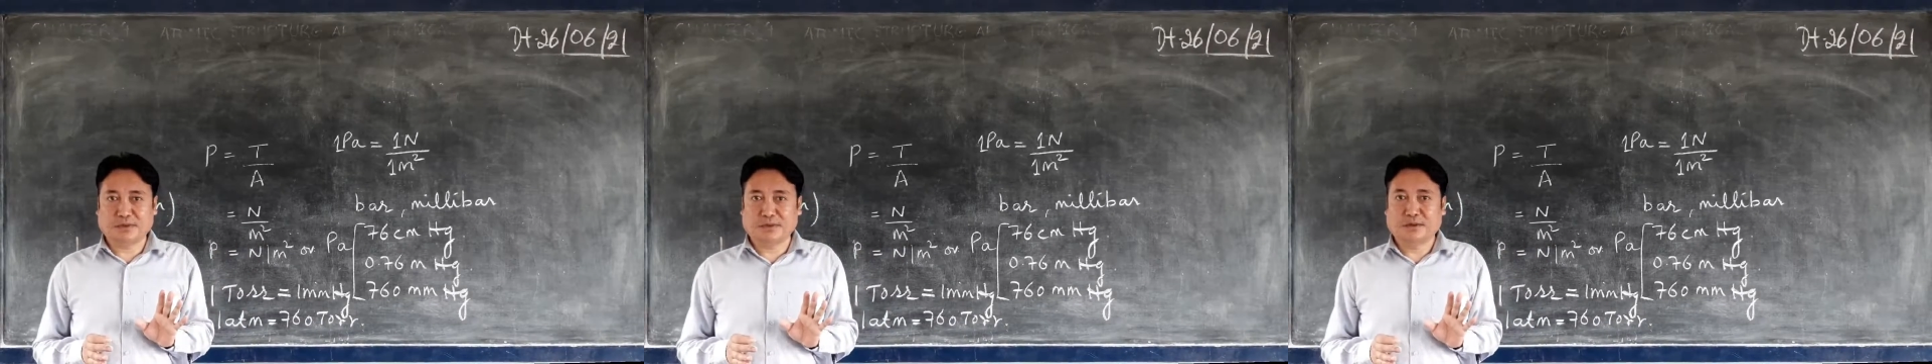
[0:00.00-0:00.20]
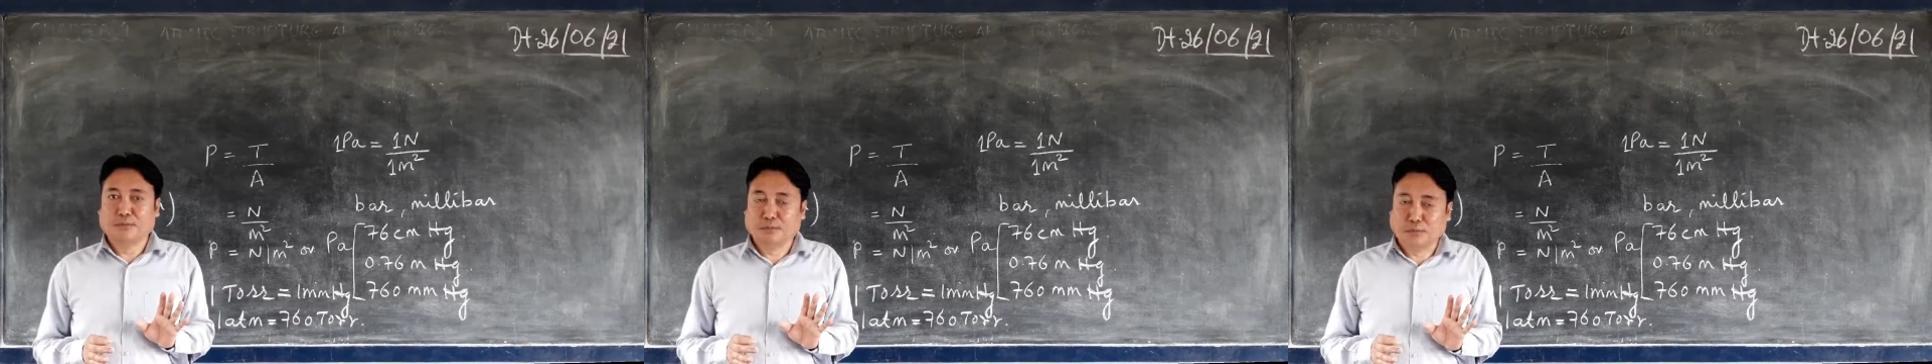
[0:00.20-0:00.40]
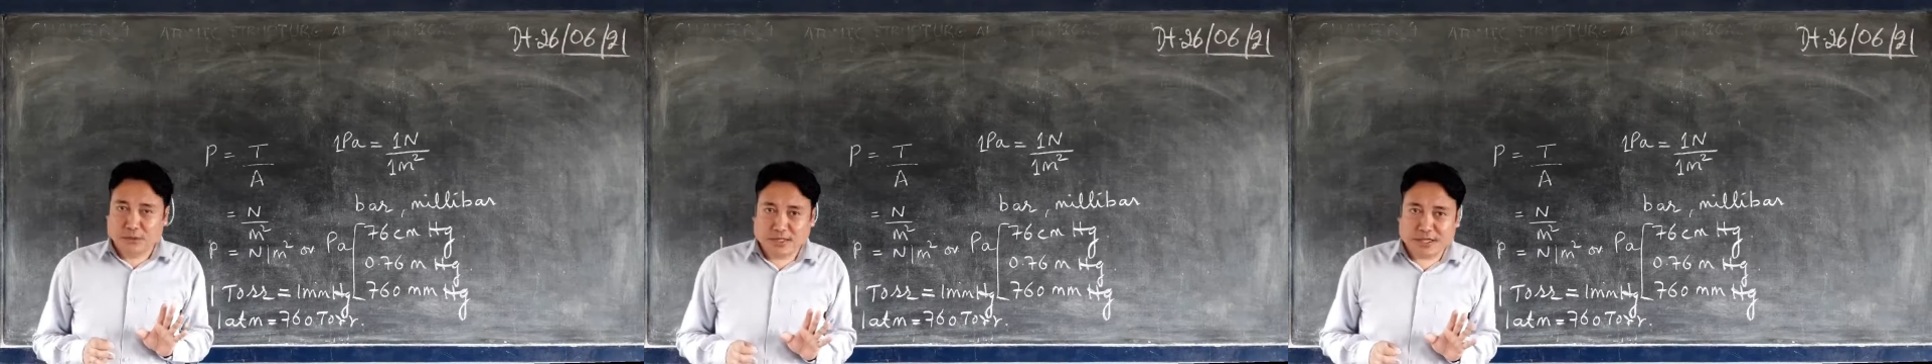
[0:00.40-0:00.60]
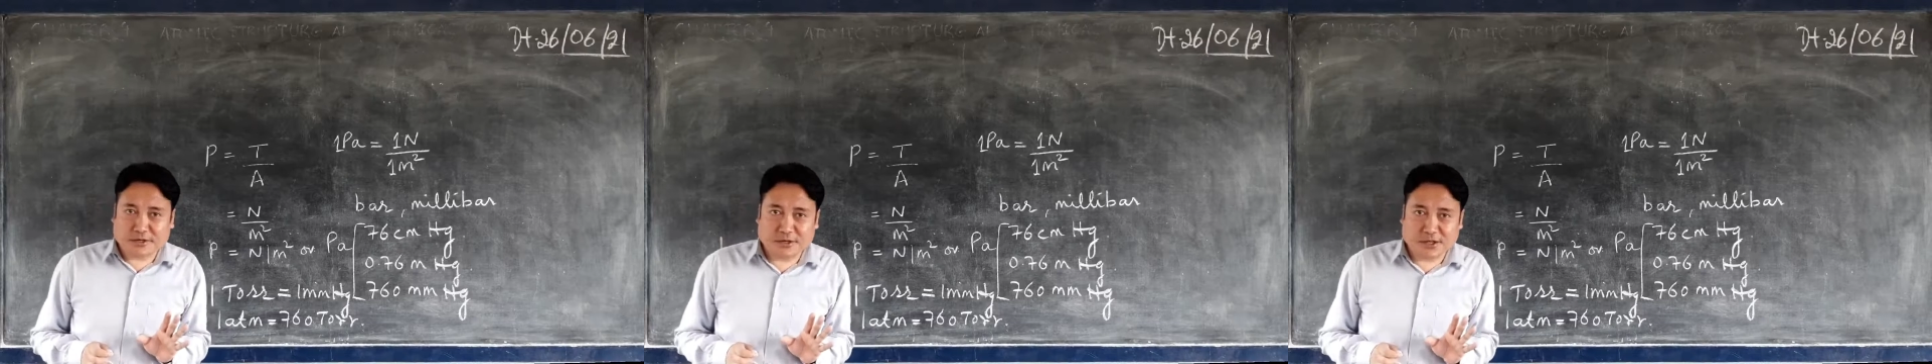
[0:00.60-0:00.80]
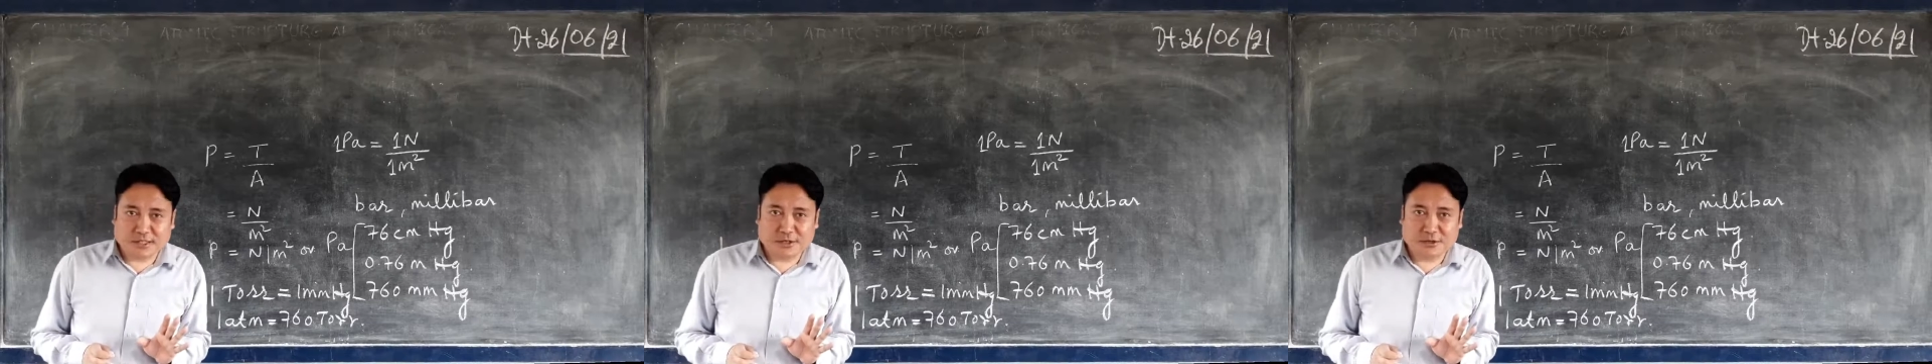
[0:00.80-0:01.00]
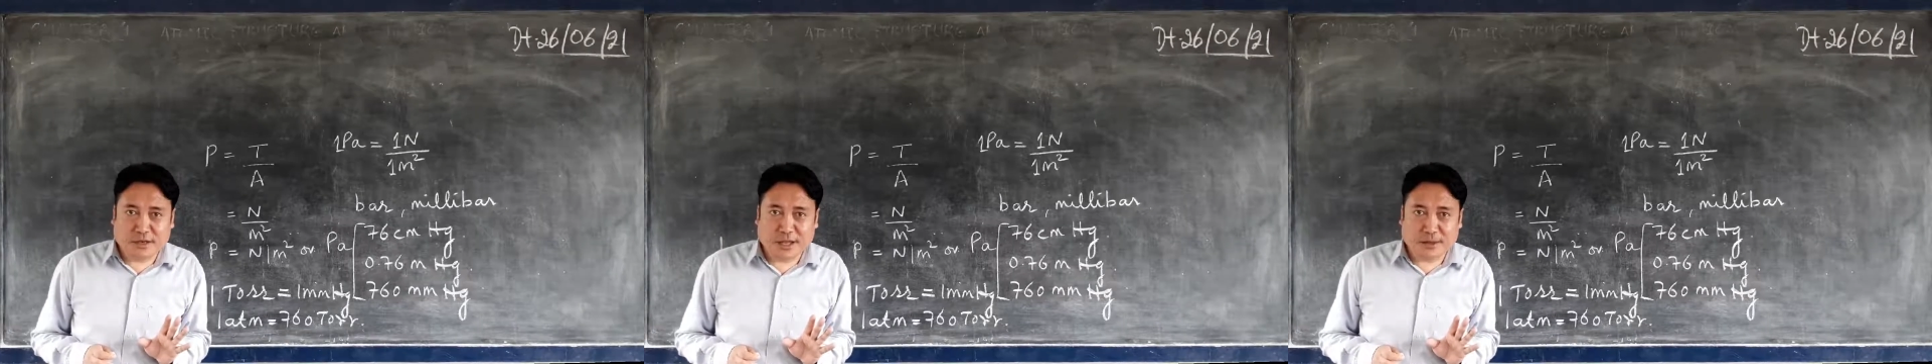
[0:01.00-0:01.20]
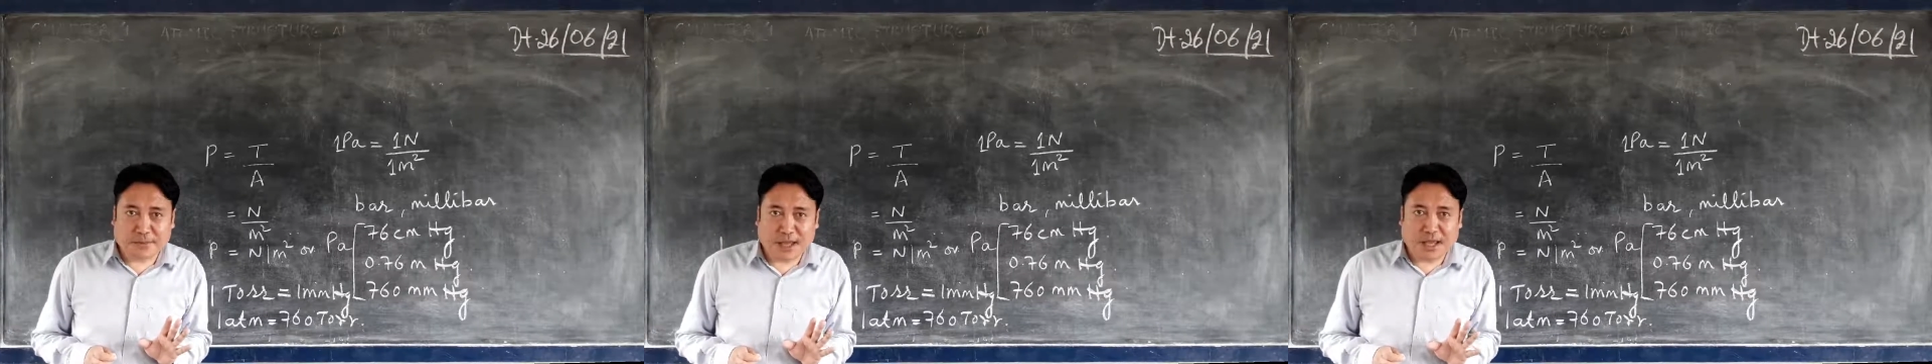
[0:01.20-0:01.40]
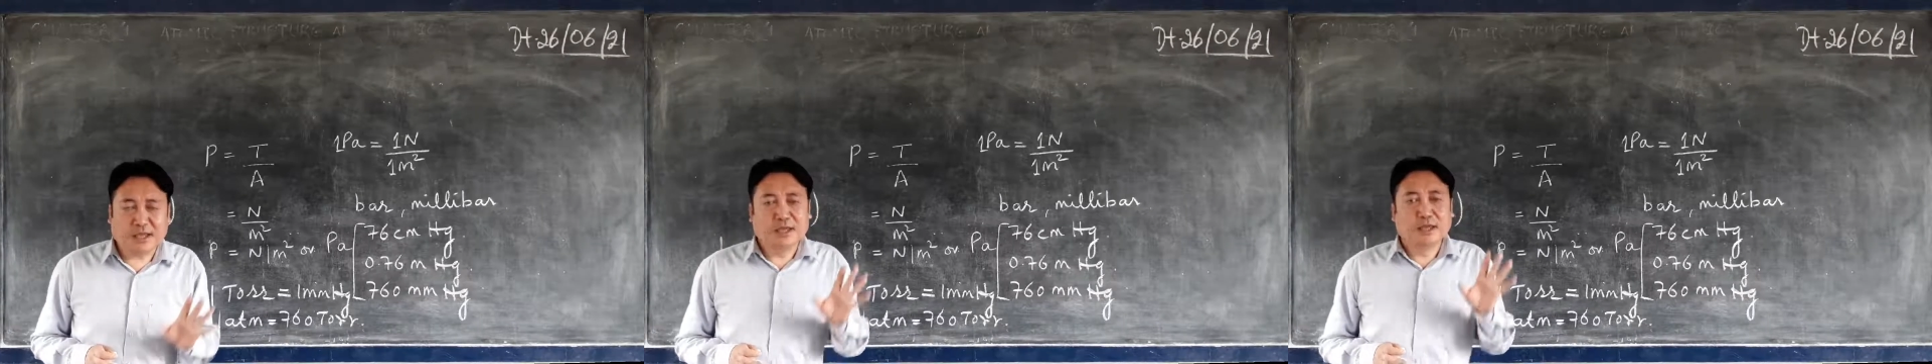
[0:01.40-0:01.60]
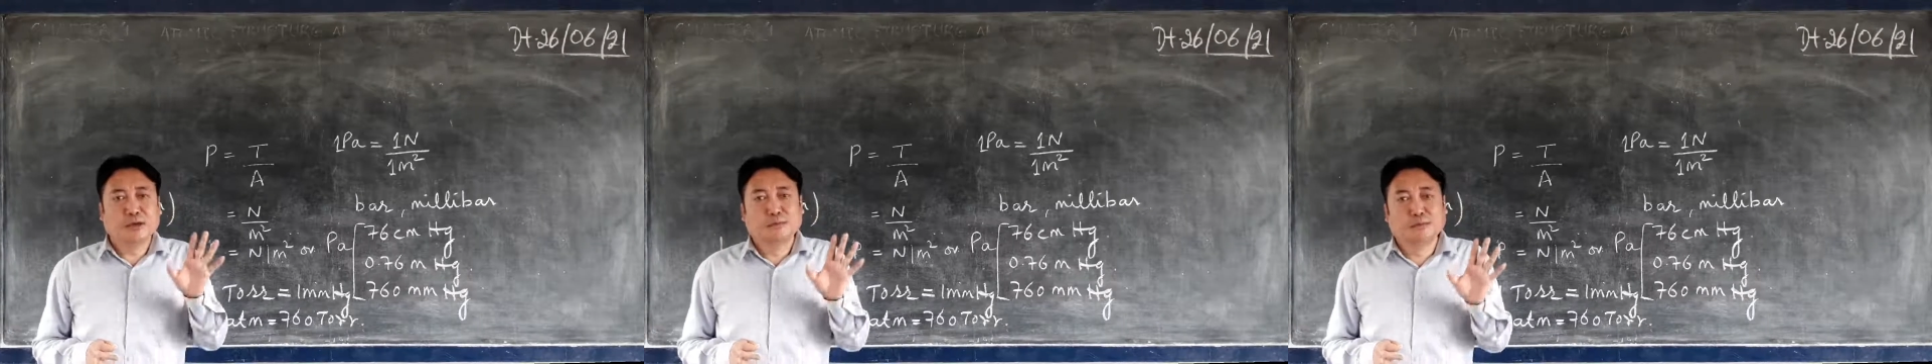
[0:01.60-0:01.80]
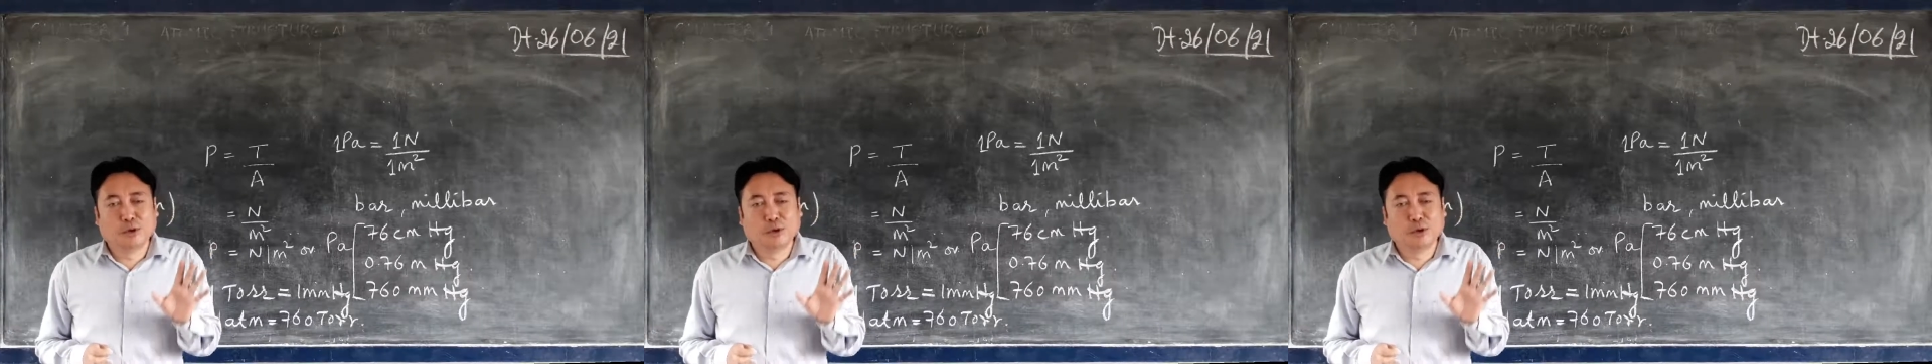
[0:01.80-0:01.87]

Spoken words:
More the thrust will apply,